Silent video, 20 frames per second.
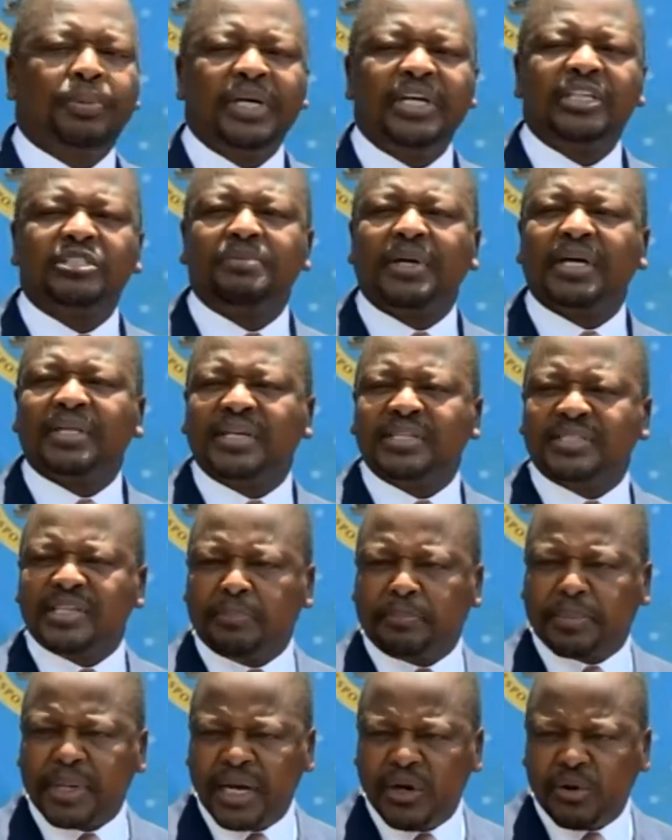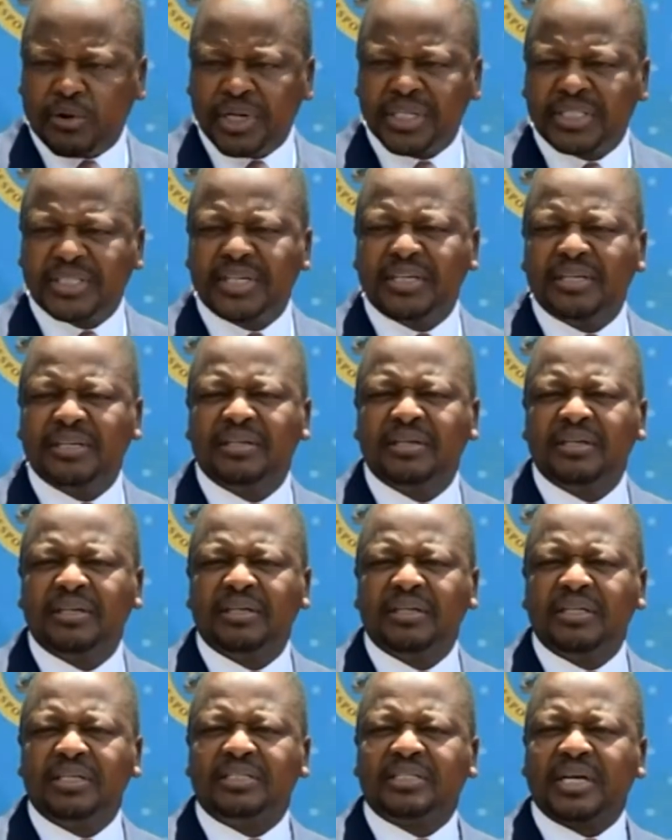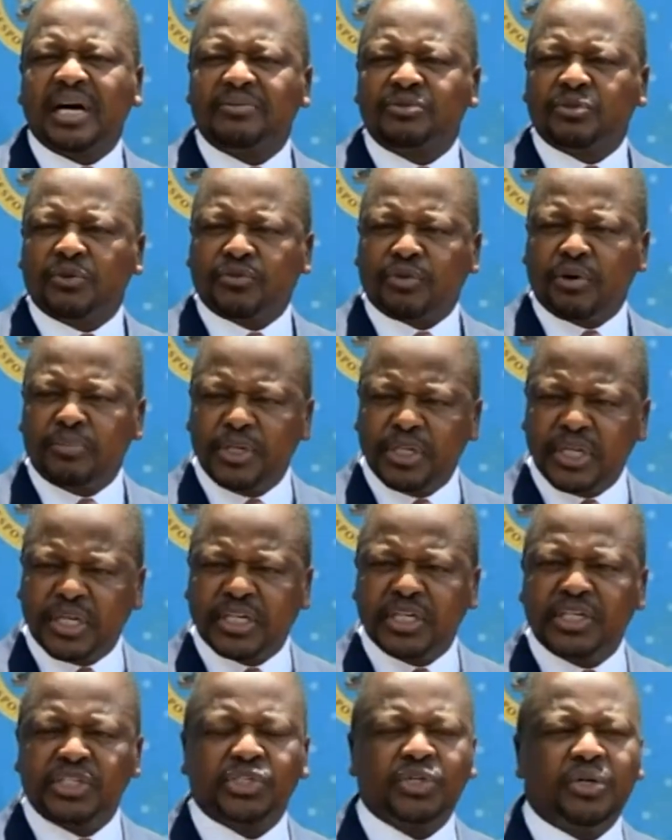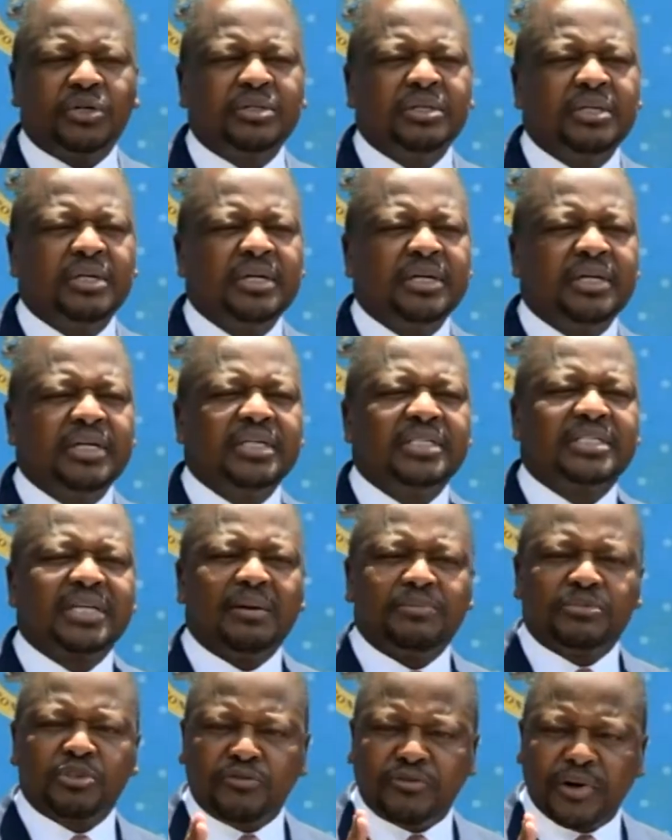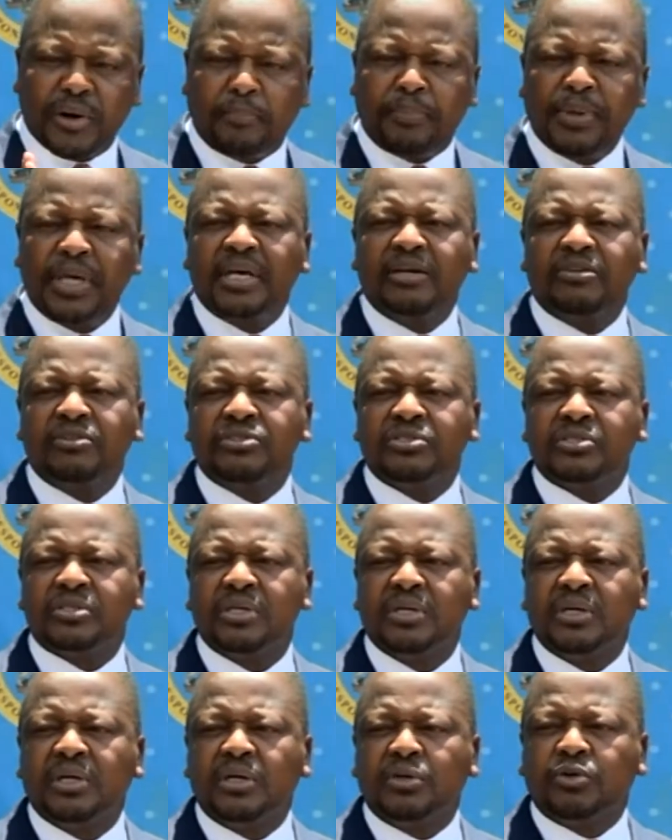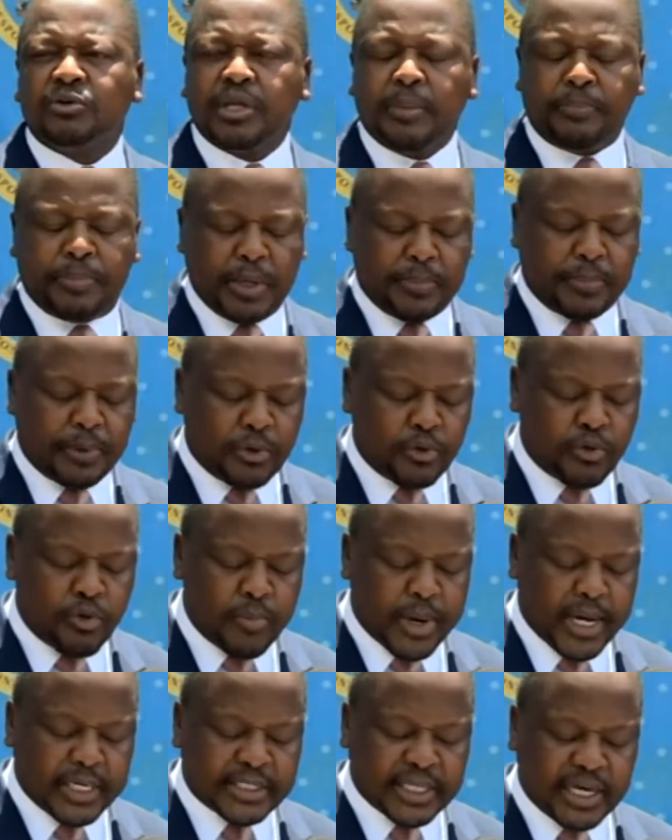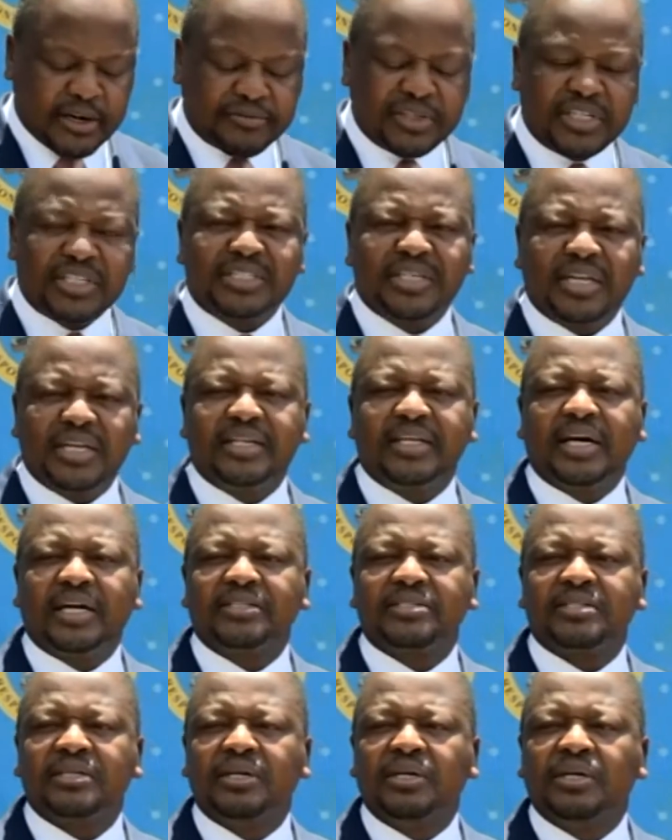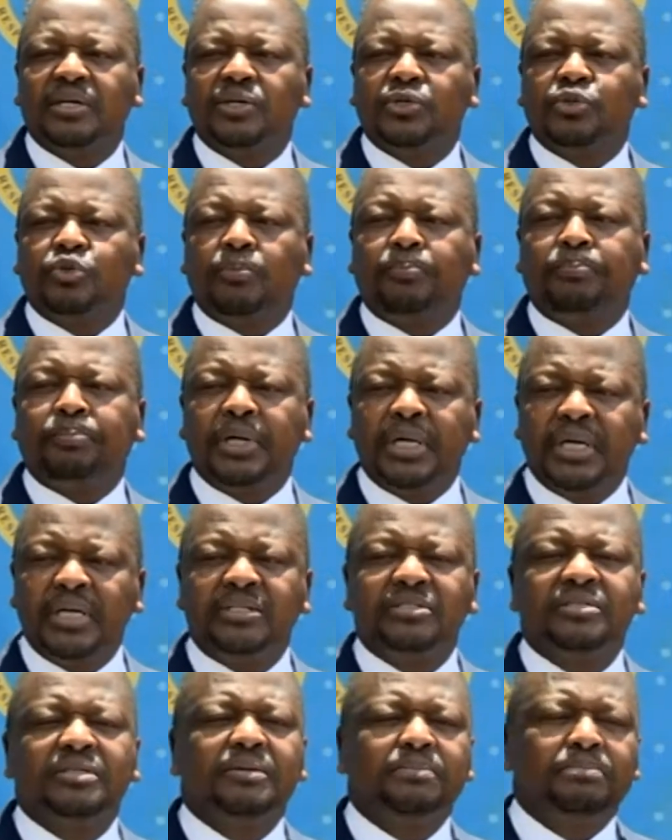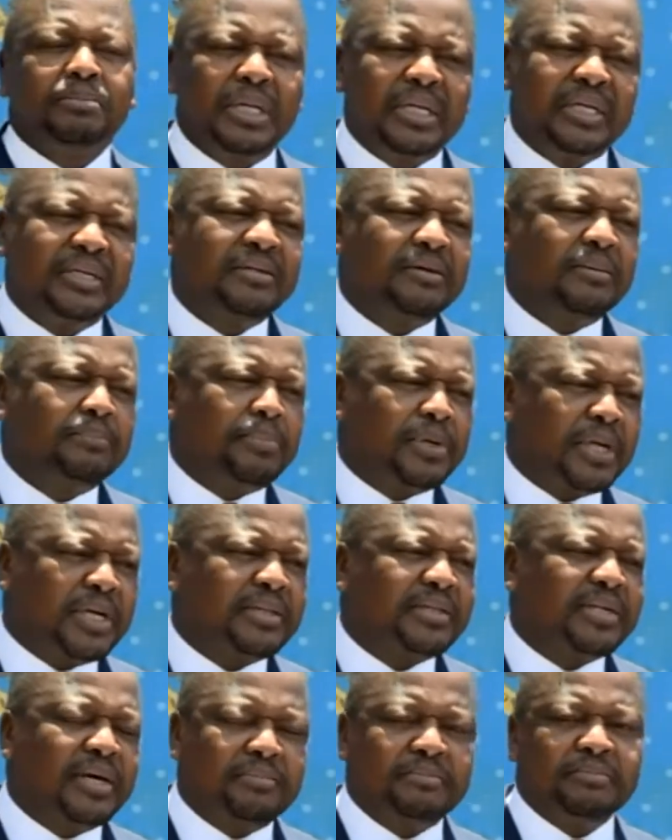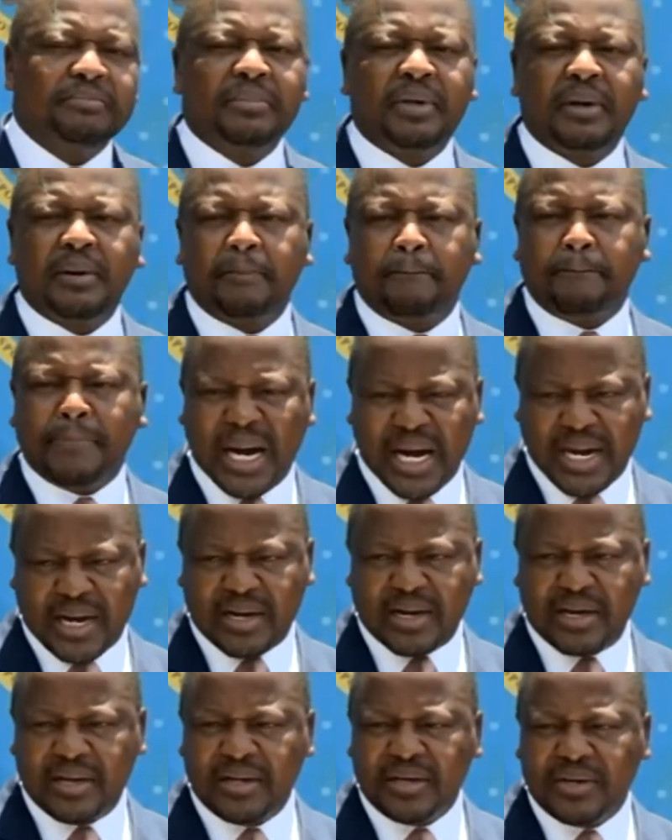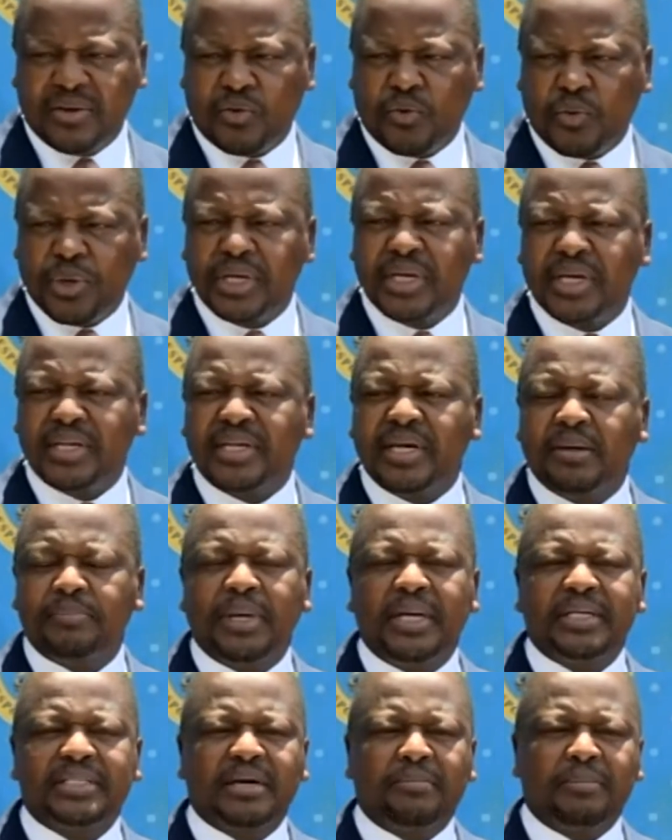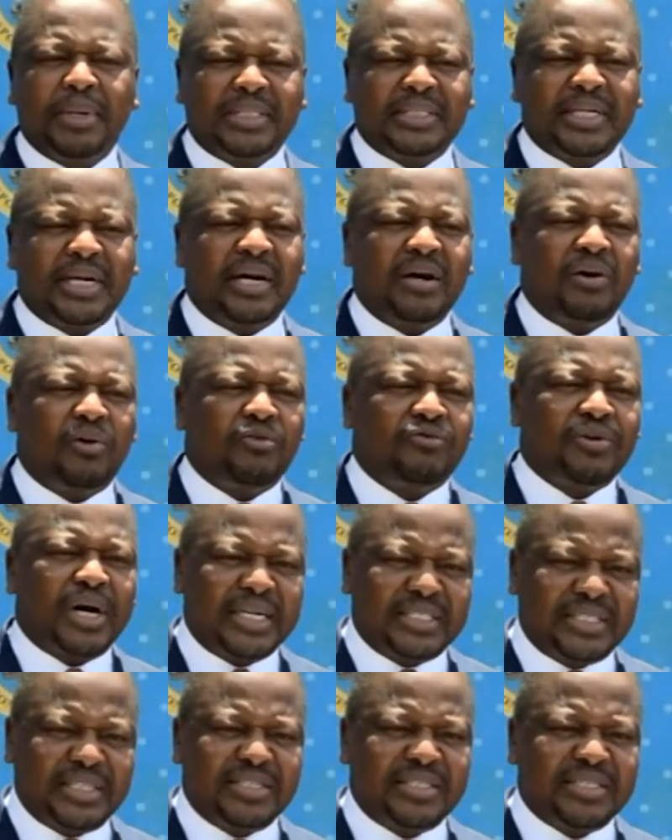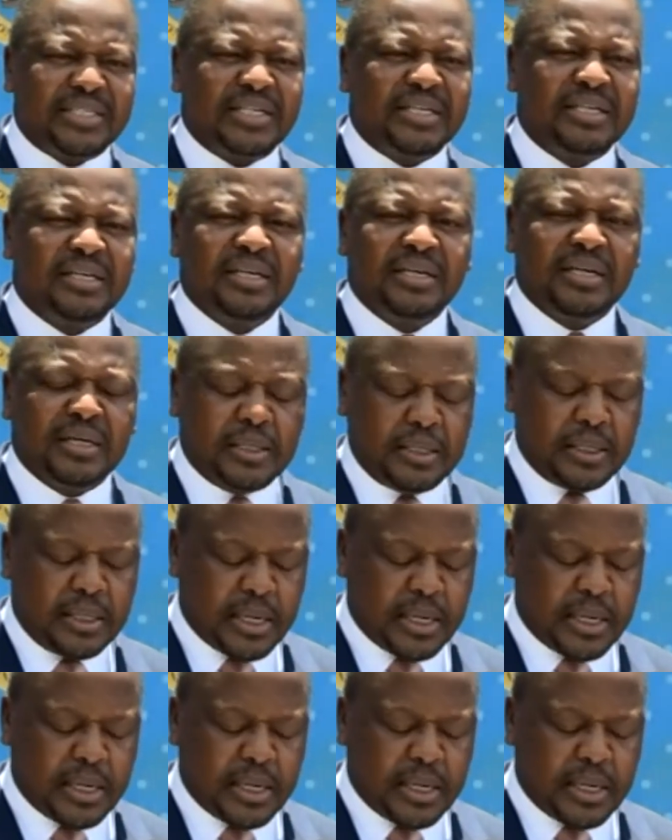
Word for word: to please make this a priority in terms of communication, in terms of appeals to the people who might have these cylinders, to please bring, bring them back. We need them as a matter of urgency